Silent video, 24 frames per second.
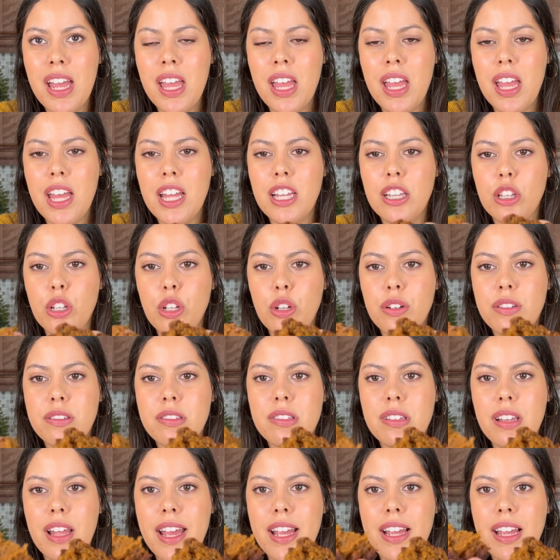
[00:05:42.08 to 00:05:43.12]
It
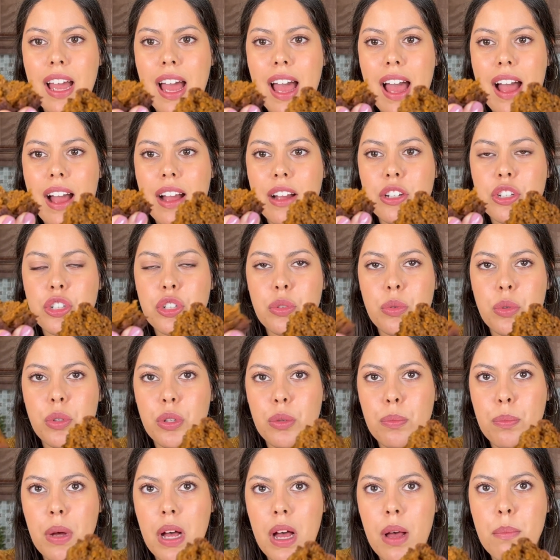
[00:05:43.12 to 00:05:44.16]
looks like
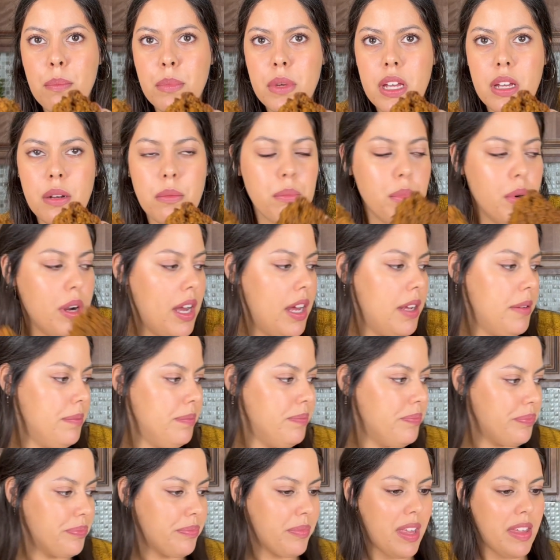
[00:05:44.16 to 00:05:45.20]
actual pumpkin bread
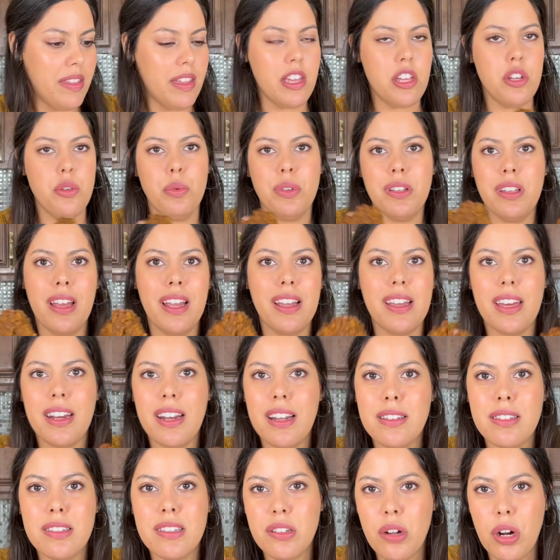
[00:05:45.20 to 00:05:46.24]
that you would like get
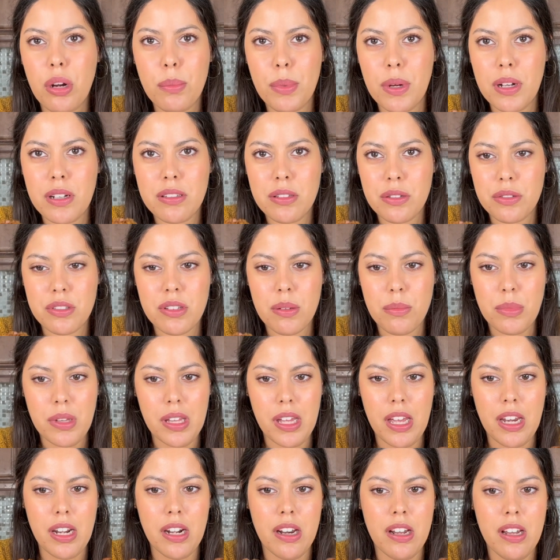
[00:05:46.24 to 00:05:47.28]
at Starbucks or
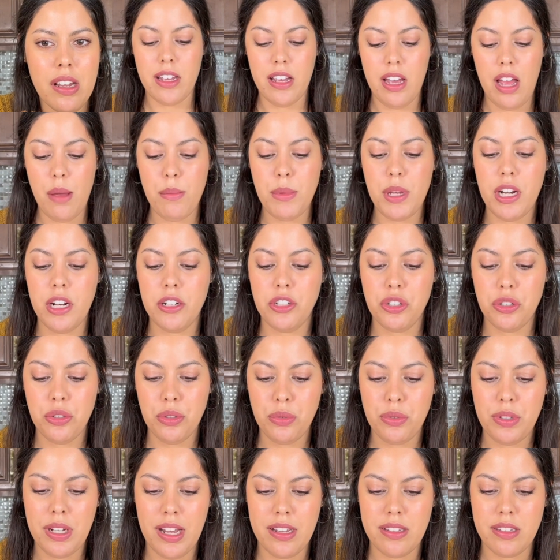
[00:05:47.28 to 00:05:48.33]
something. I mean, a true
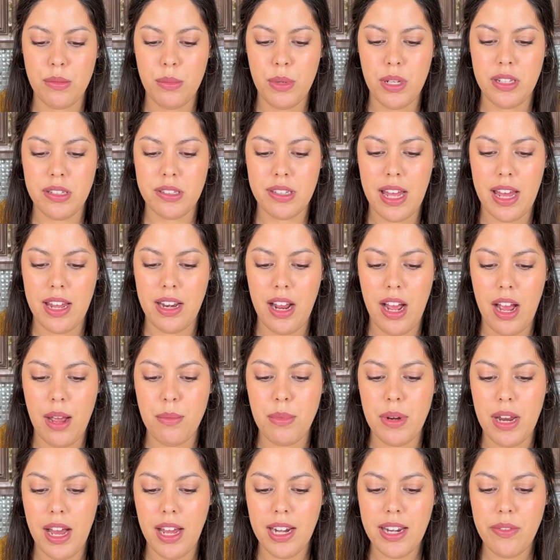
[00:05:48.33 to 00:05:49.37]
testament is that I'm
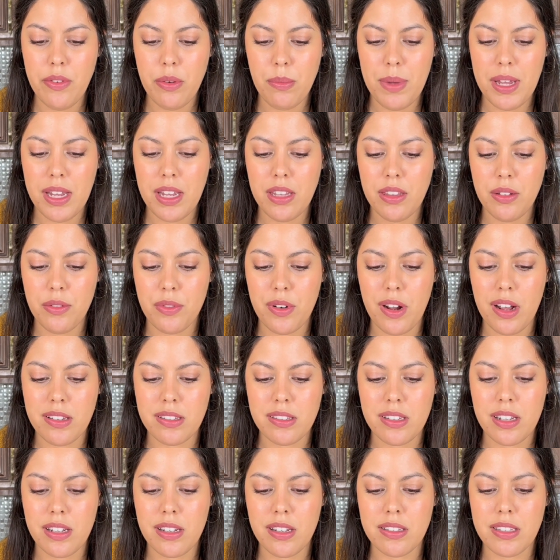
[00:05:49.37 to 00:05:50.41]
not even making the
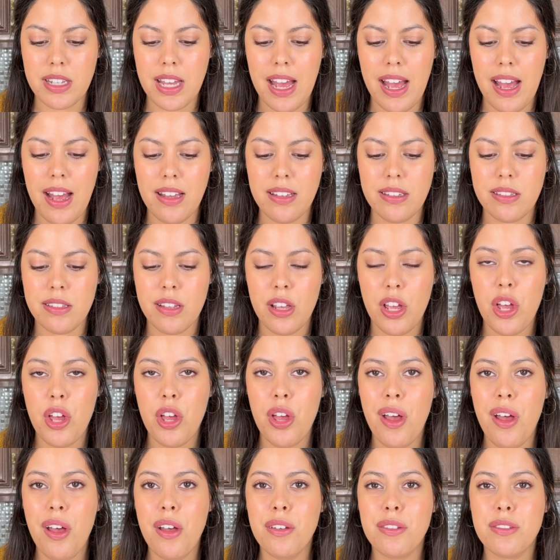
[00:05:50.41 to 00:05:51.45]
frosting because it has
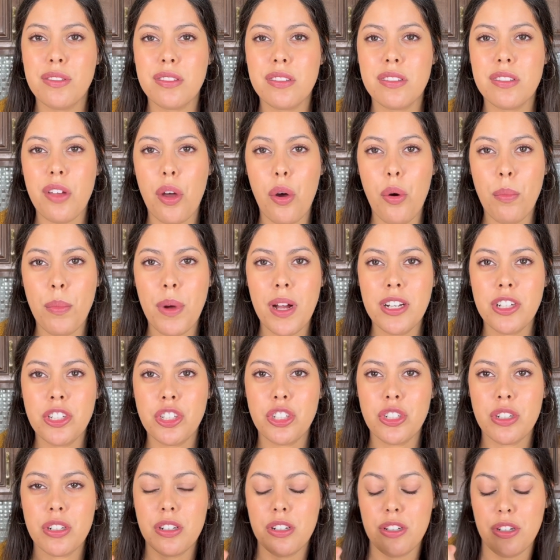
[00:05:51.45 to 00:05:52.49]
so
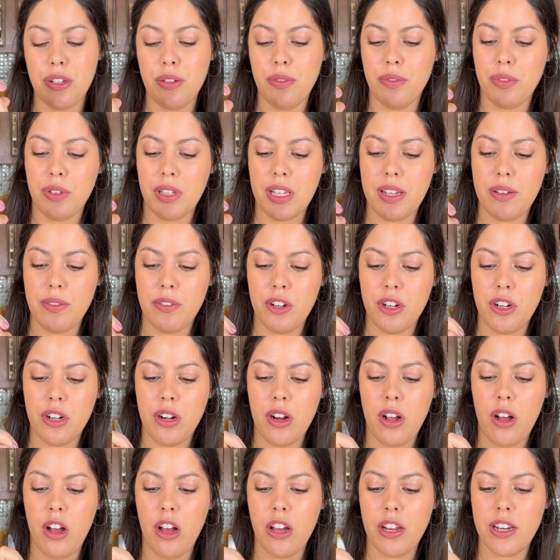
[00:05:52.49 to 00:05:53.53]
much good
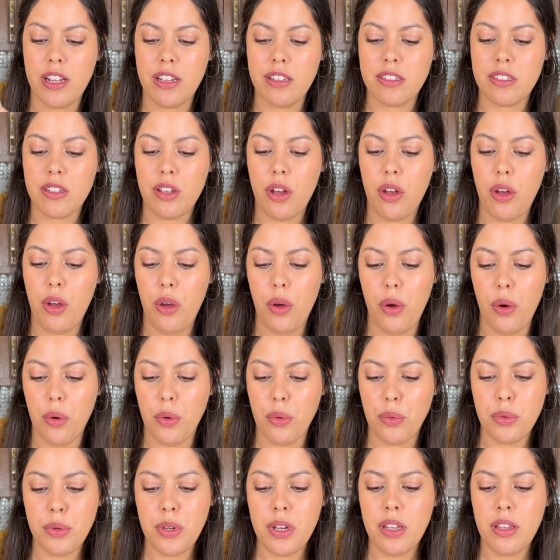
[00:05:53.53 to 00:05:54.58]
flavor on its
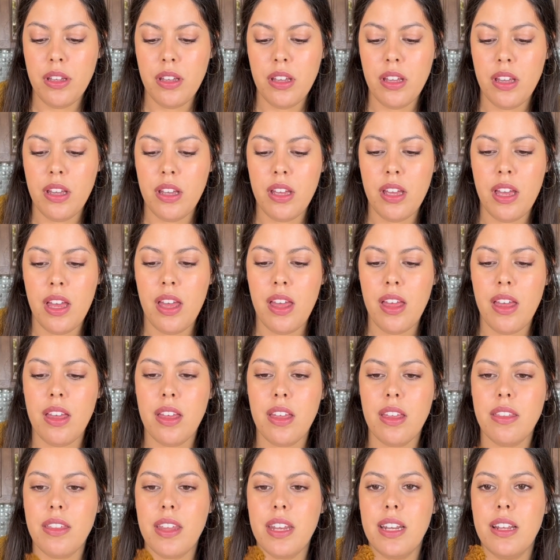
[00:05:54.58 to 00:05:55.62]
own
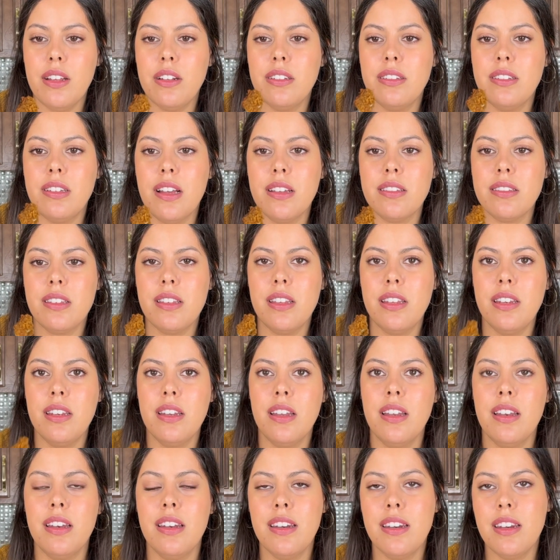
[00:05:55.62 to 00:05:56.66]
that it doesn't
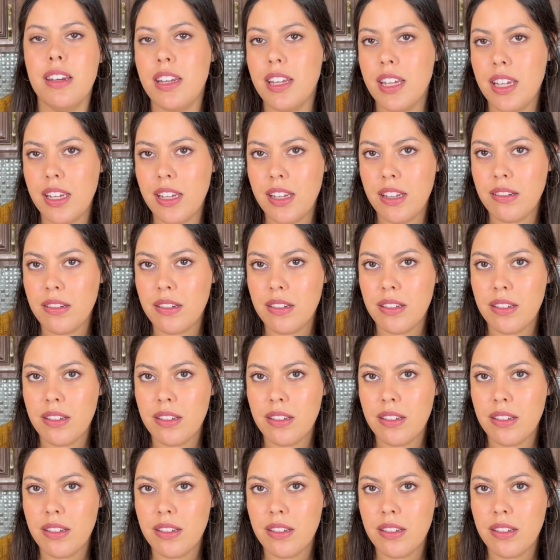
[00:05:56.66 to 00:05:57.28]
need